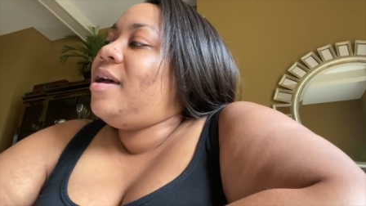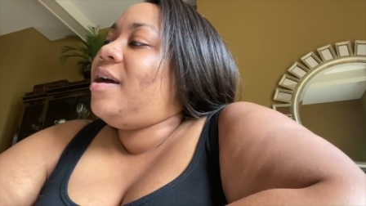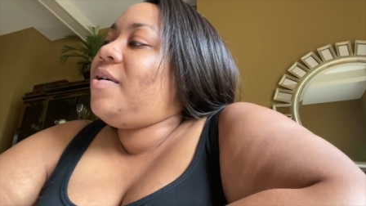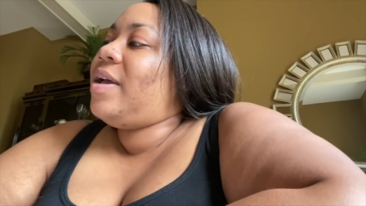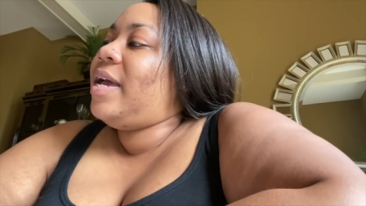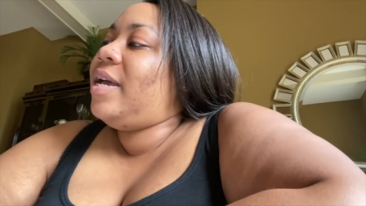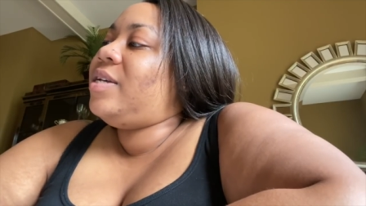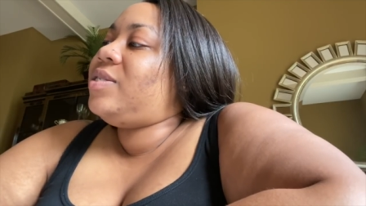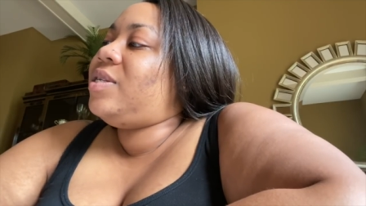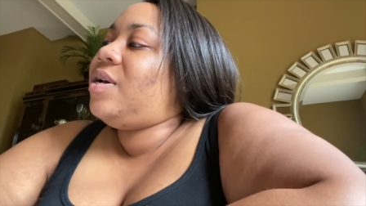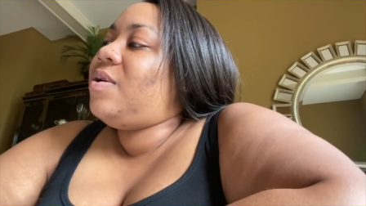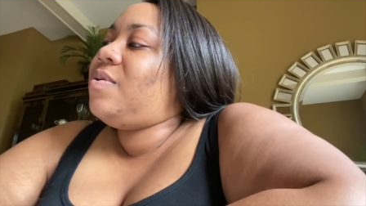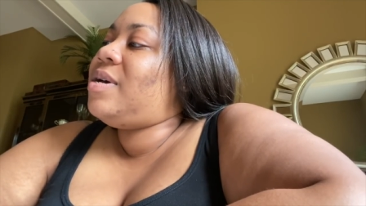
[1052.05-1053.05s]
Okay,
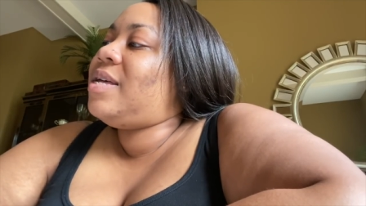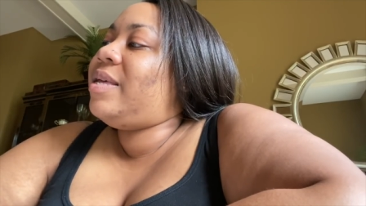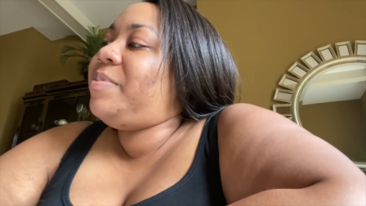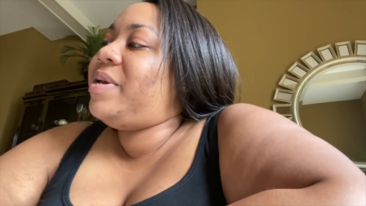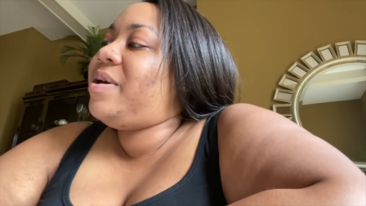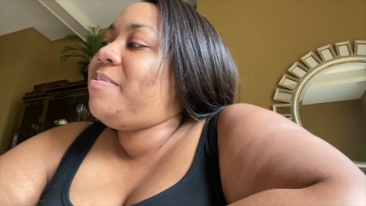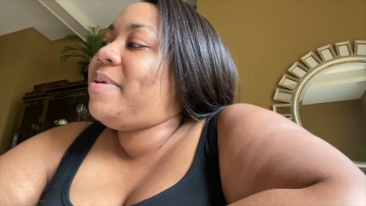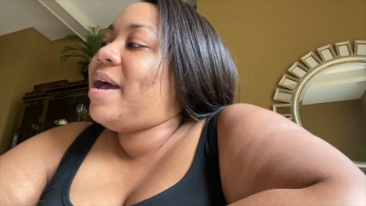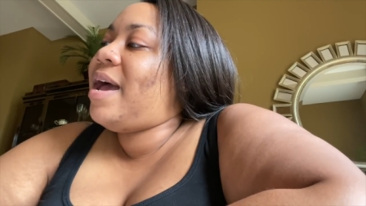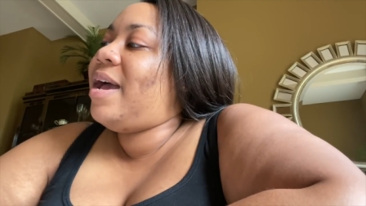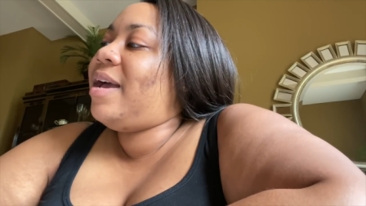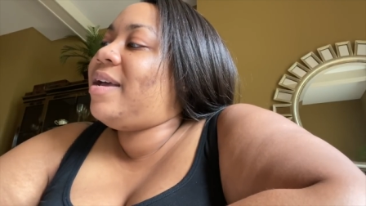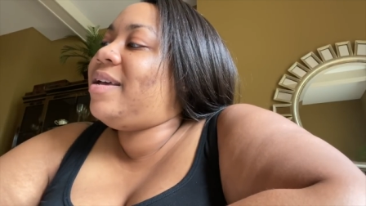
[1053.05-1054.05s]
so let me go
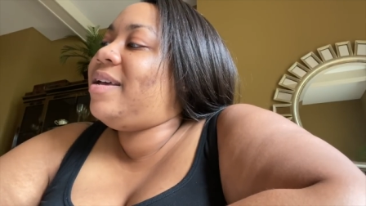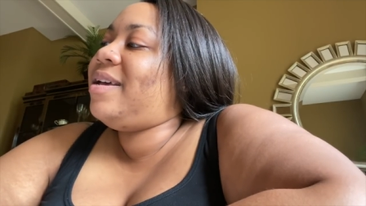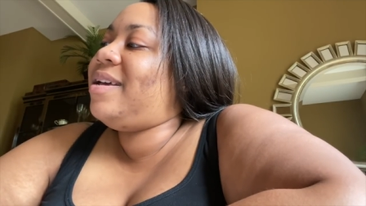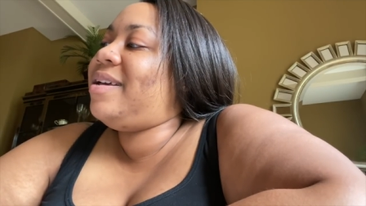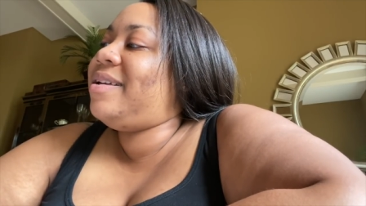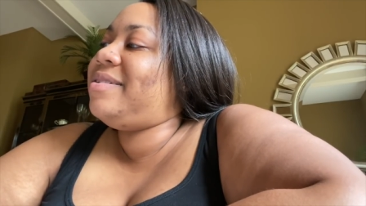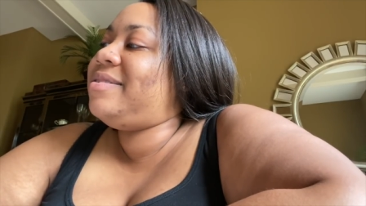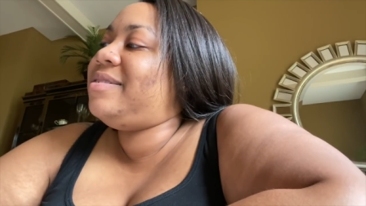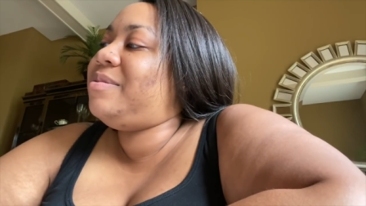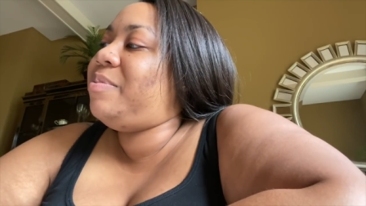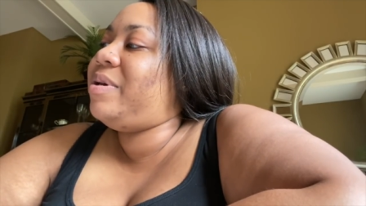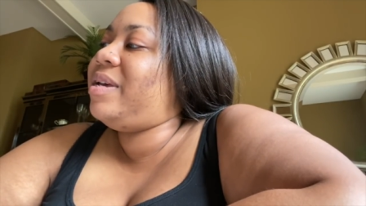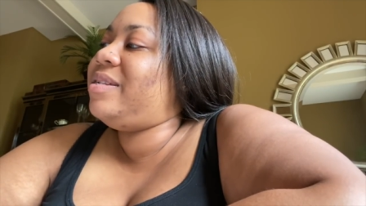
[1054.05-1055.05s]
back and
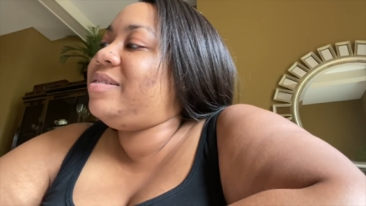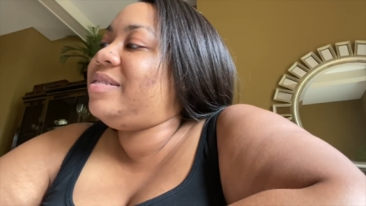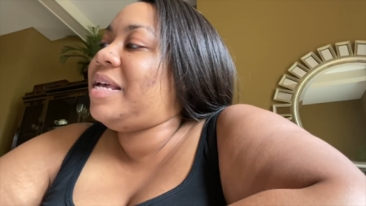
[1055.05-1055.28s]
spend